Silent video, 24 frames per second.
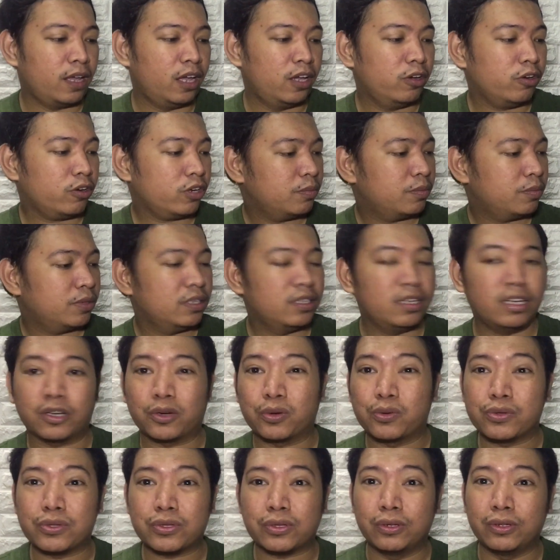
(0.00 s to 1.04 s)
ayoko naman na
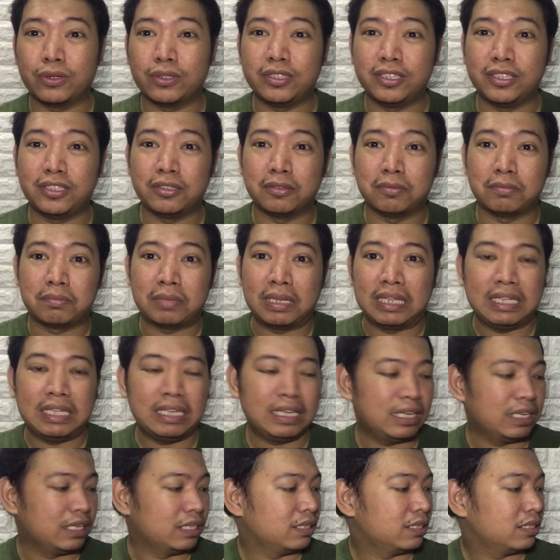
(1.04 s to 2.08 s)
rose gold din yung
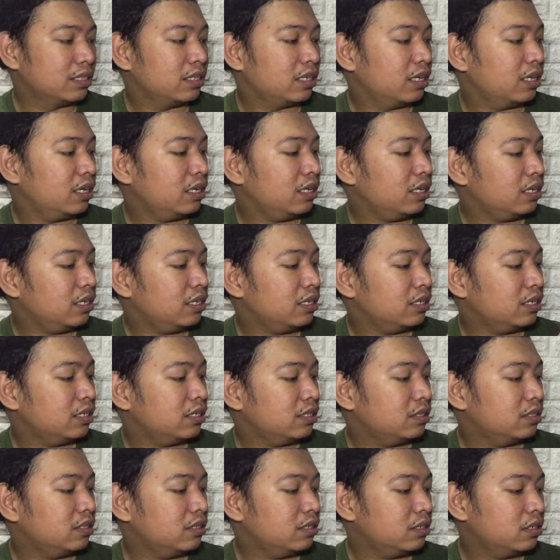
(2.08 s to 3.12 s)
piliin.
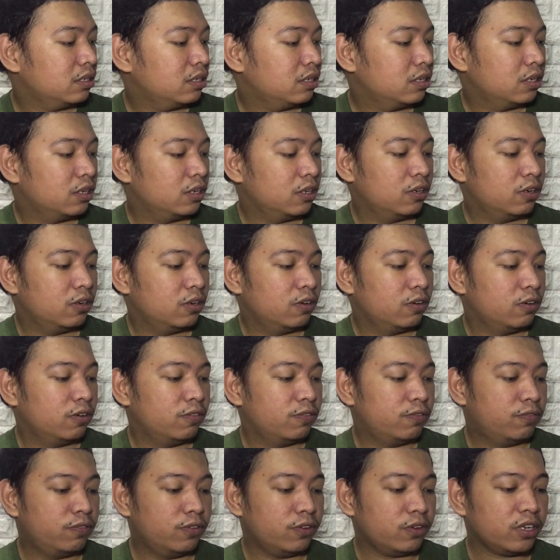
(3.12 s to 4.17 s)
And
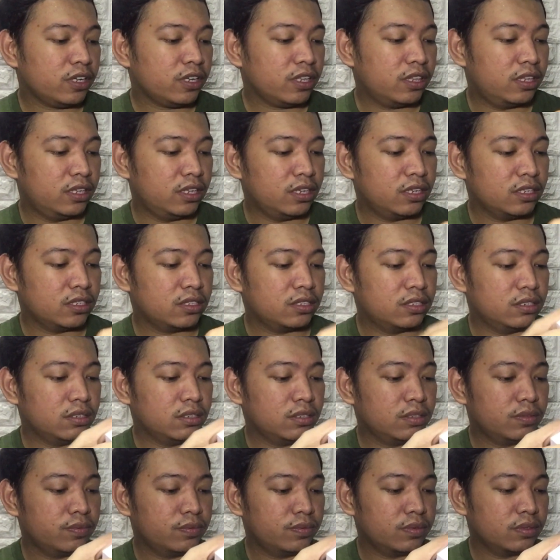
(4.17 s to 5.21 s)
for this,
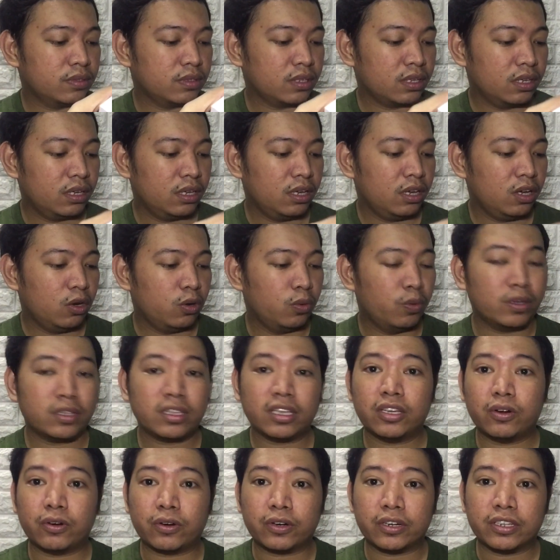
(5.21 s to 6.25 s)
what
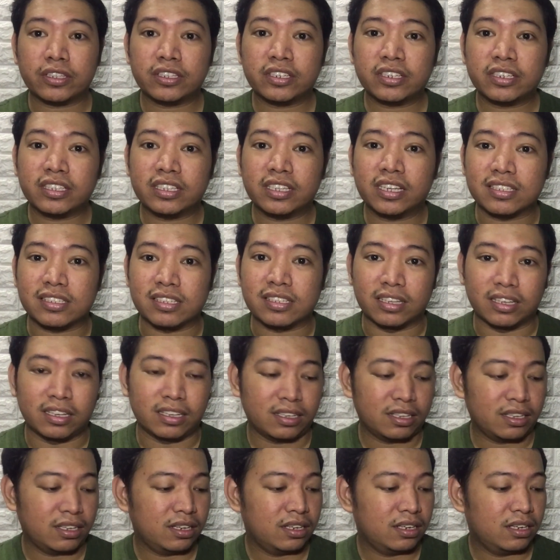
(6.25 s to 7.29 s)
I ordered kasi
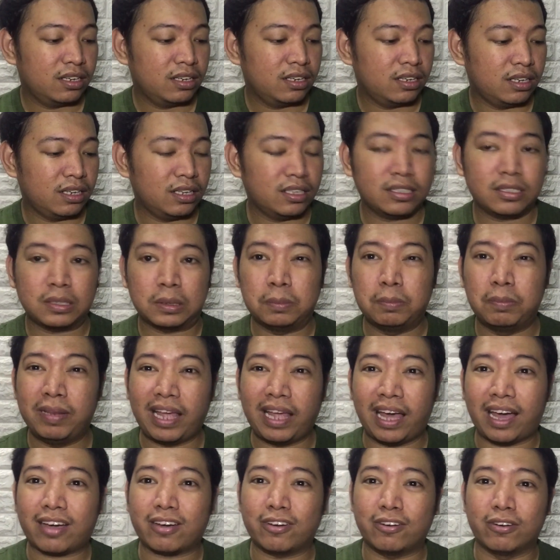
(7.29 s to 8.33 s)
is
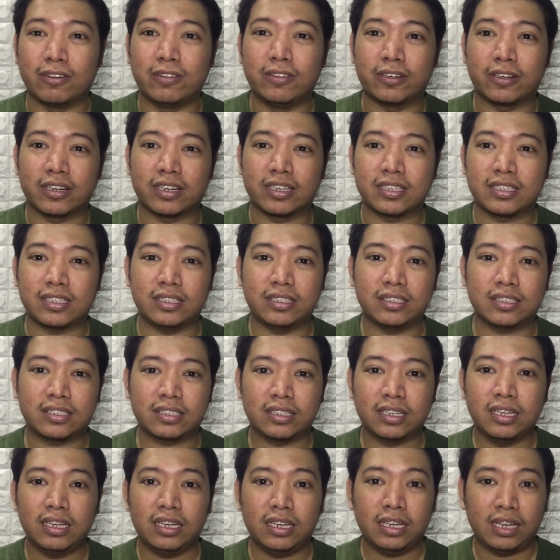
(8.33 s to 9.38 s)
black color, since
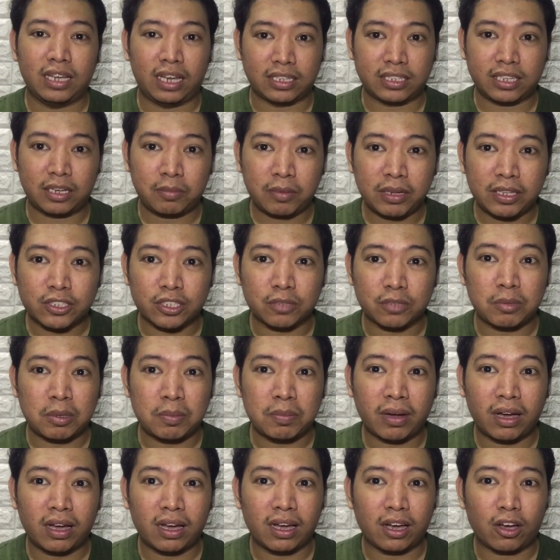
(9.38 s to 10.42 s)
as I mentioned, may
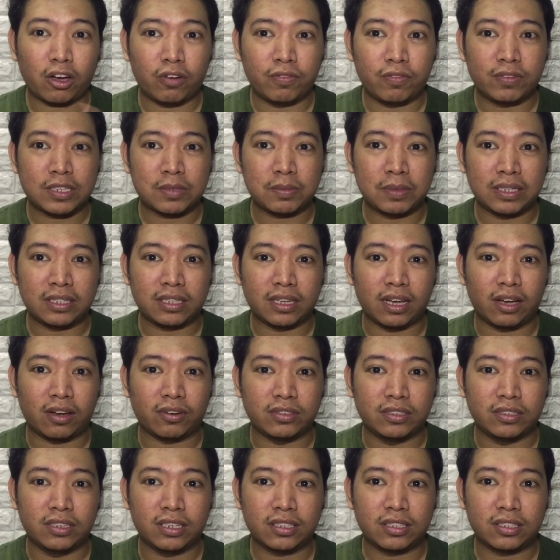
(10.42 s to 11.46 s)
mga ka-office mate nga
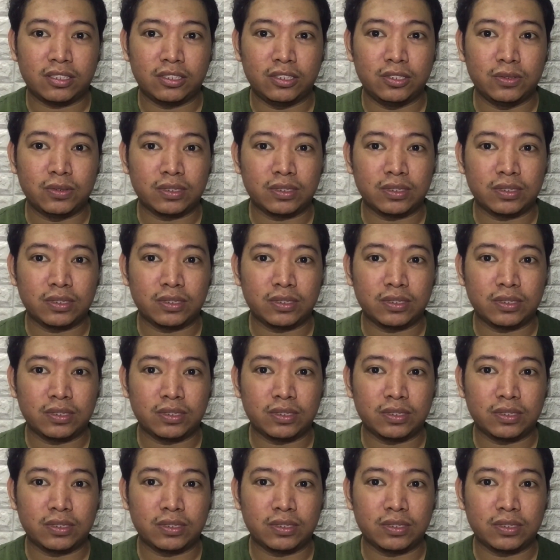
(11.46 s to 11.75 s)
ako that